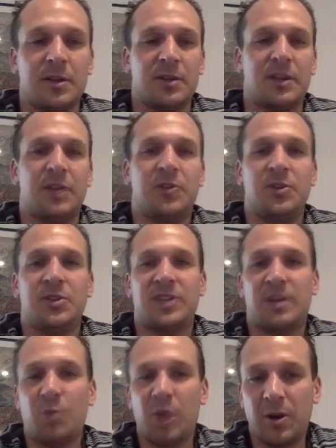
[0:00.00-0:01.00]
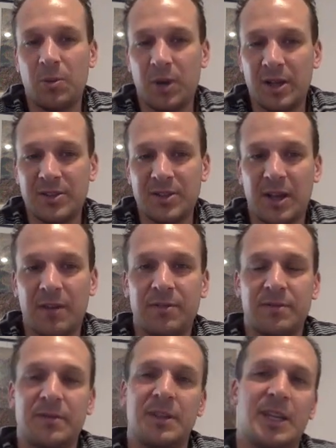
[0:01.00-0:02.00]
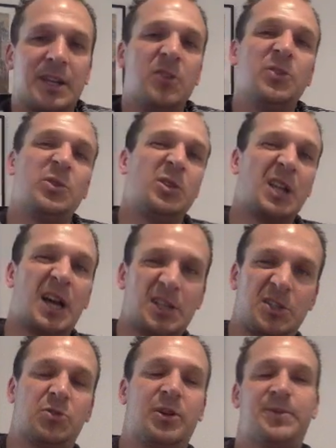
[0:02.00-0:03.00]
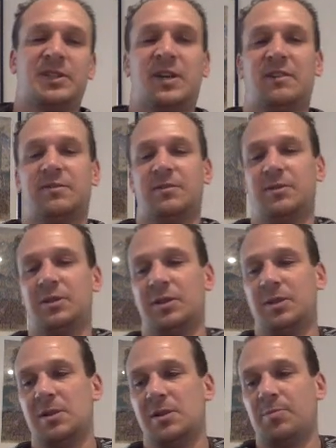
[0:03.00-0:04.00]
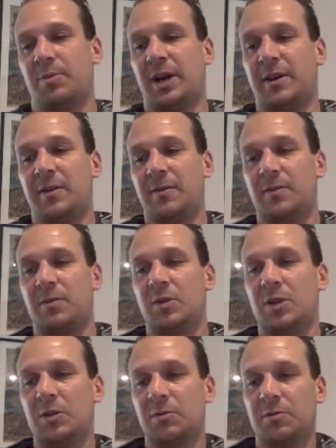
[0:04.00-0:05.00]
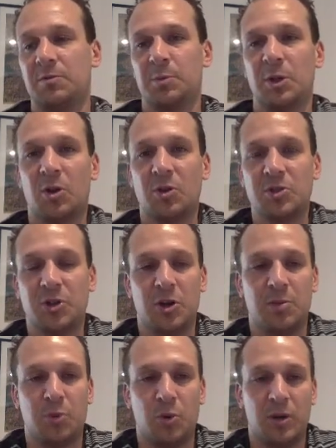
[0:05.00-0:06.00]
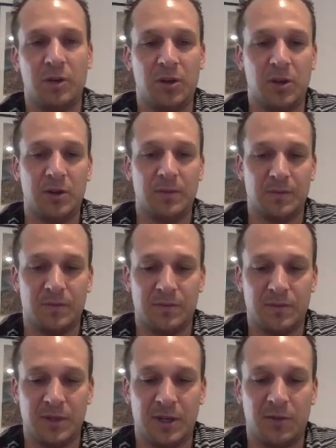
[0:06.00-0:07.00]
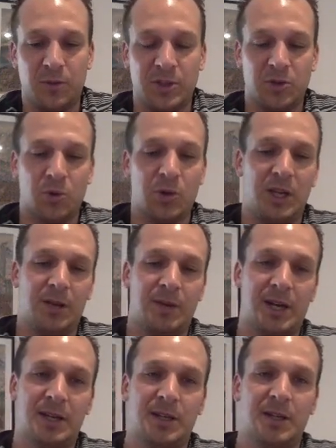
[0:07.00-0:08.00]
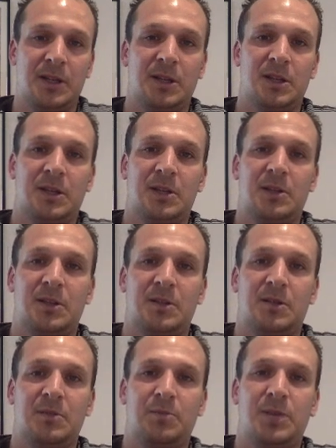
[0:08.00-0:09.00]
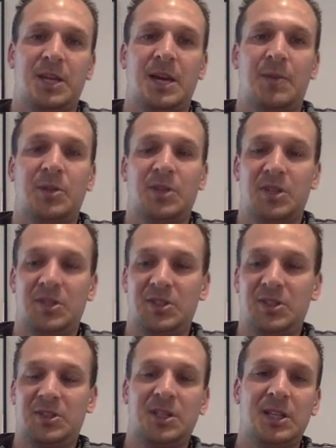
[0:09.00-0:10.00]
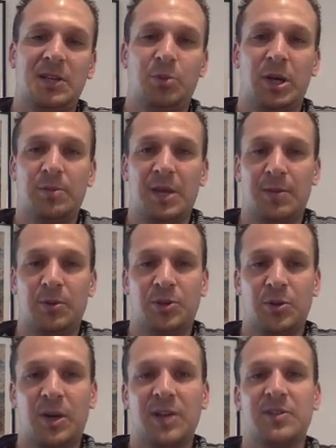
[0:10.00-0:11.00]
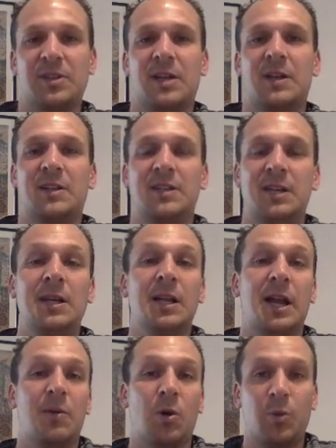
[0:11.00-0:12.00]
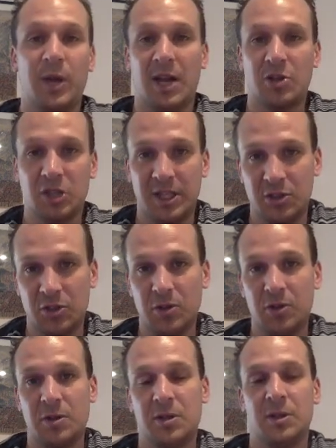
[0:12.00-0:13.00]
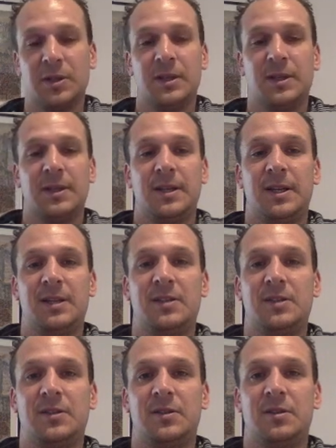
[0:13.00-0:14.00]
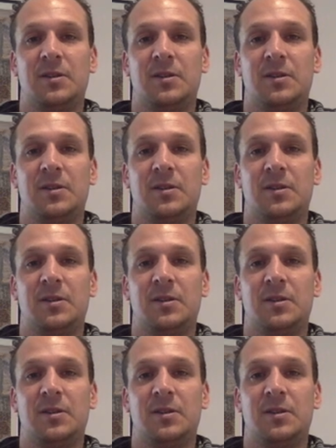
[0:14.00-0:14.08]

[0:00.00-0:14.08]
They'll do some one-on-one stuff, and then they'll do larger group stuff. But from a long-term point of view, and if we're talking about being able to consistently bring people to us and articulate what we actually do, is